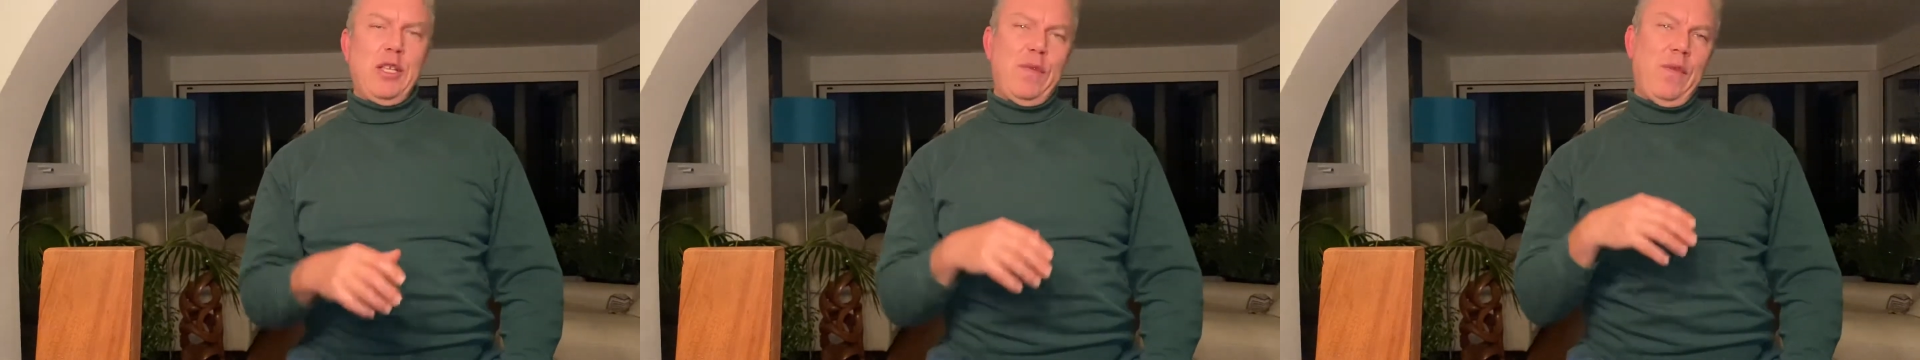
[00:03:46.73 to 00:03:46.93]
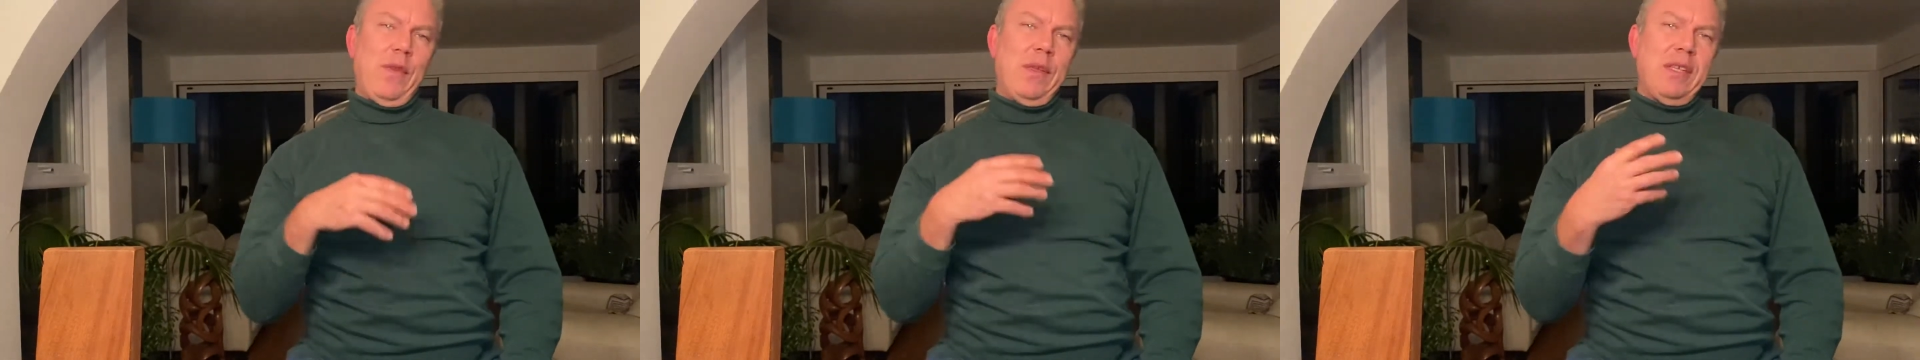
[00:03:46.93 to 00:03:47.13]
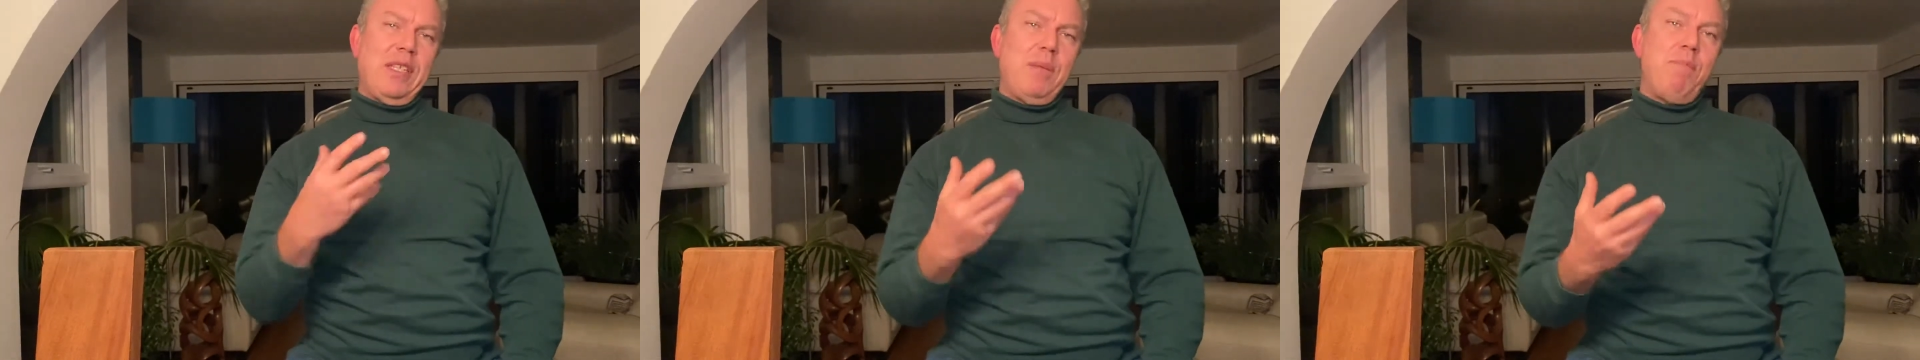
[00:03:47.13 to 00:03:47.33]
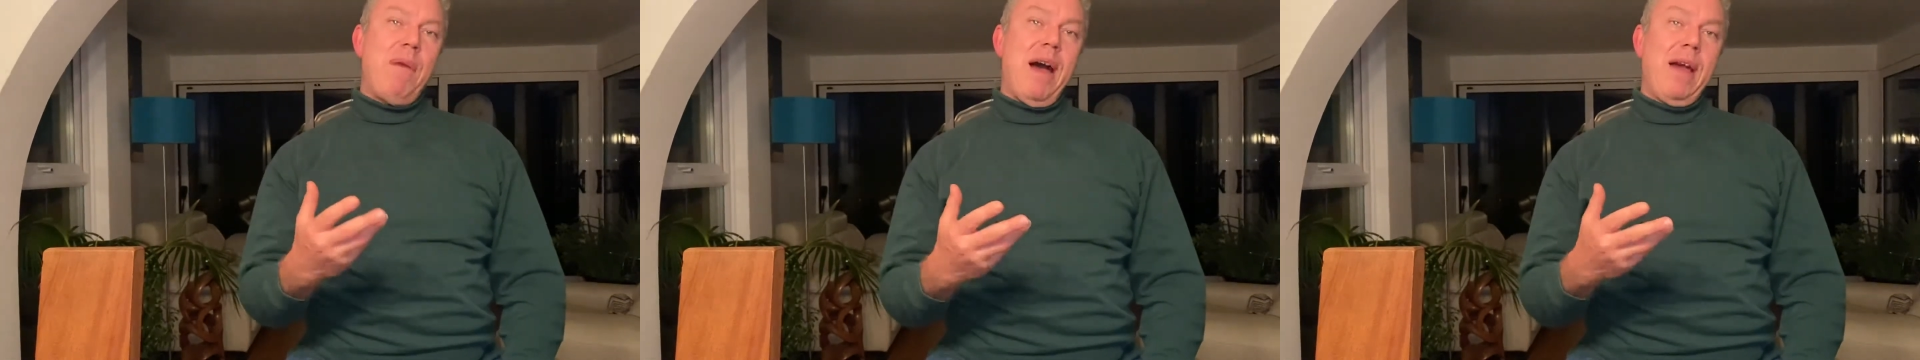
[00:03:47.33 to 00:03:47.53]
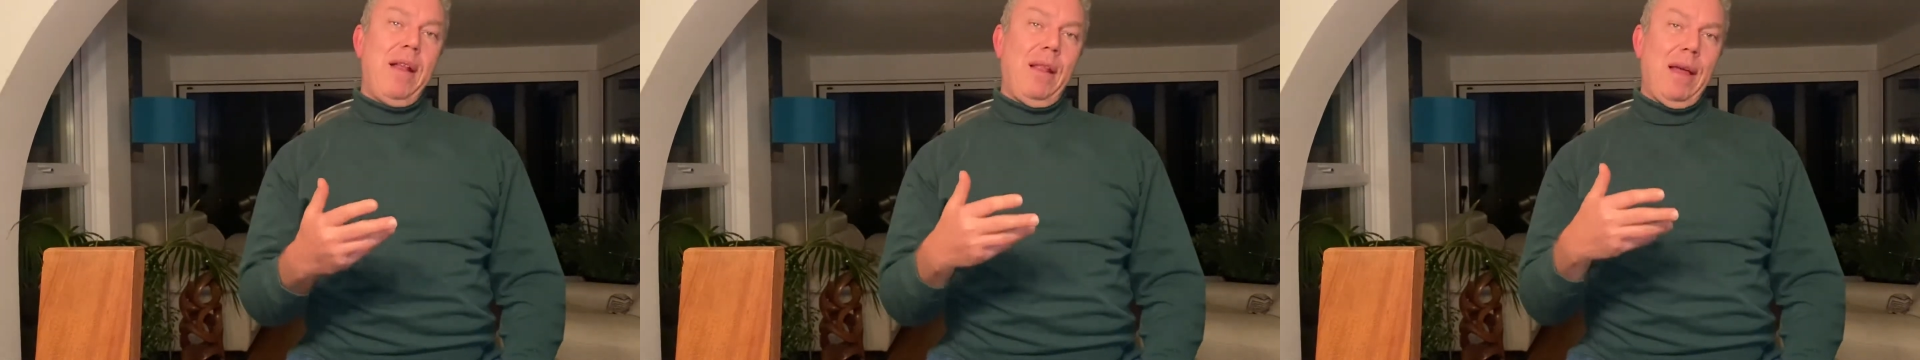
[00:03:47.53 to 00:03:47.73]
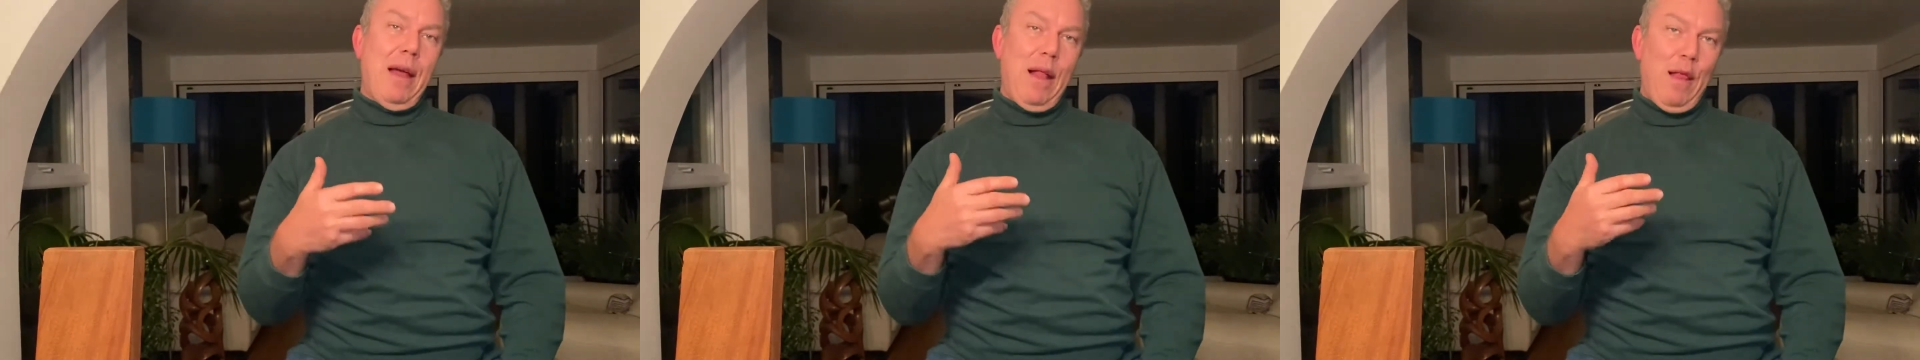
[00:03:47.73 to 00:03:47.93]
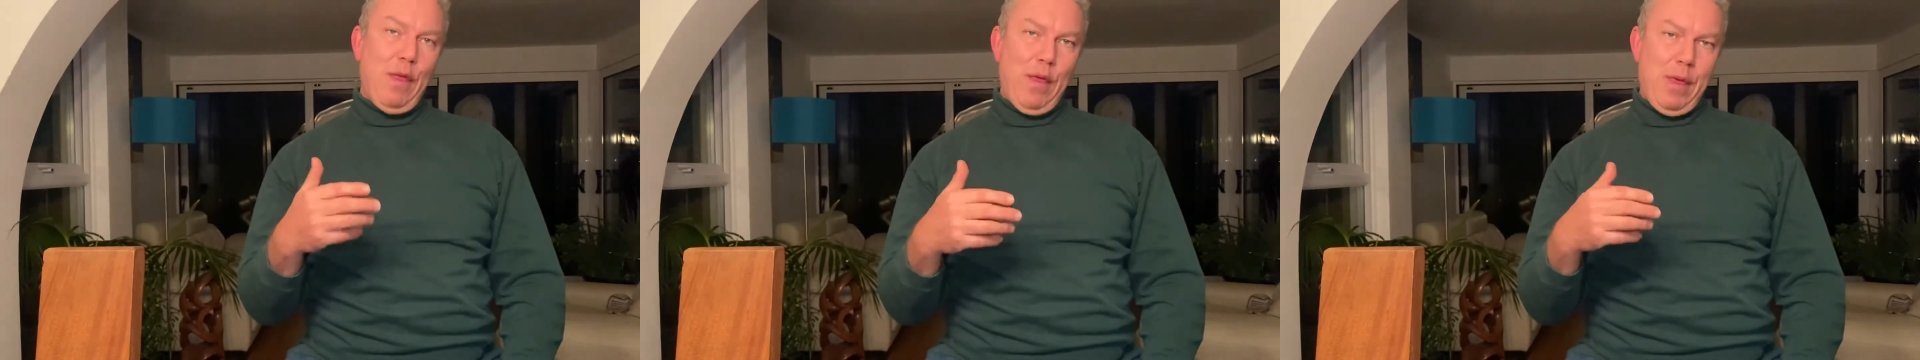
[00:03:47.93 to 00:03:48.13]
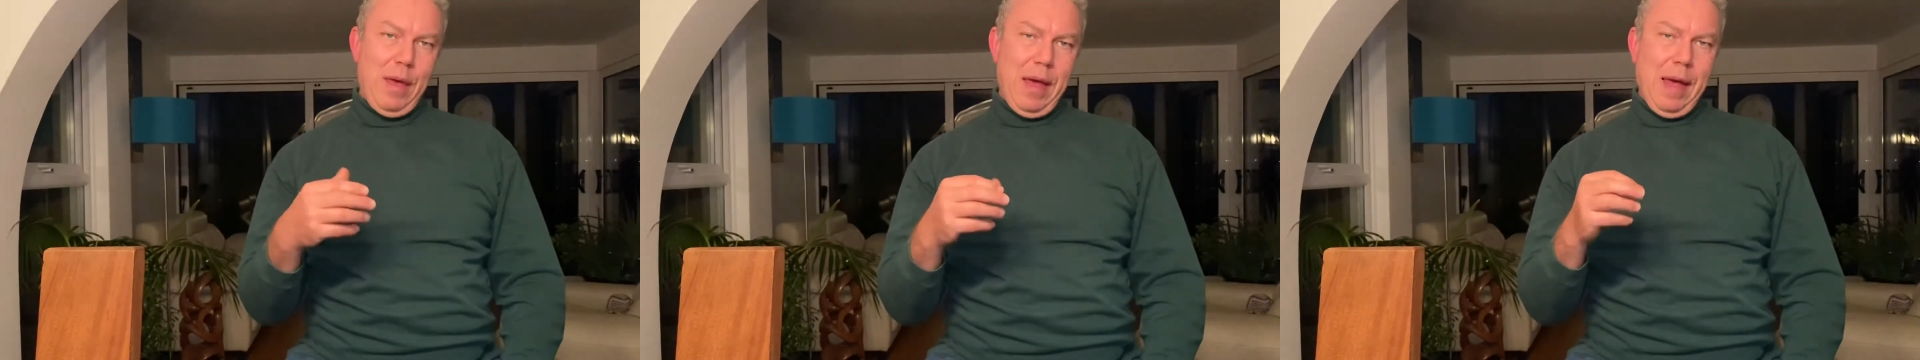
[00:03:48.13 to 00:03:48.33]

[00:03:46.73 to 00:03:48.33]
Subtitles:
for the spinal health